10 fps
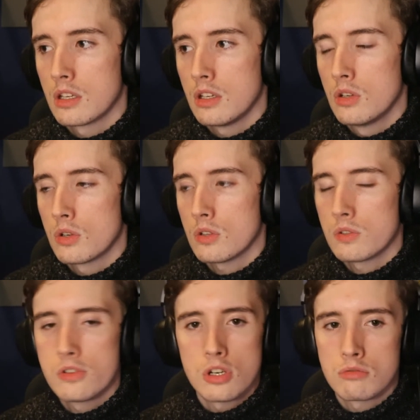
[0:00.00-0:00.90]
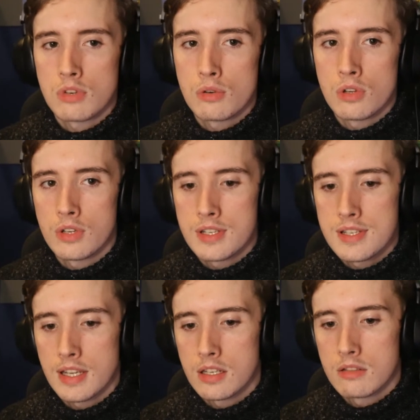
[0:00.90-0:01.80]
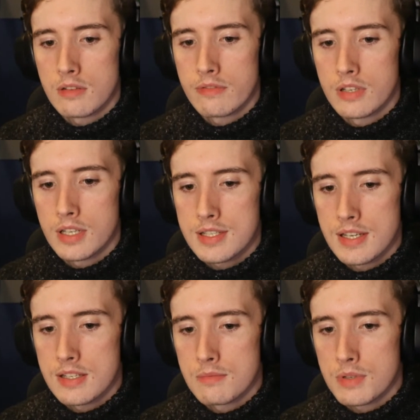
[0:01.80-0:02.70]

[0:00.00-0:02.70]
good old Joe Rodon is sticking around for next season,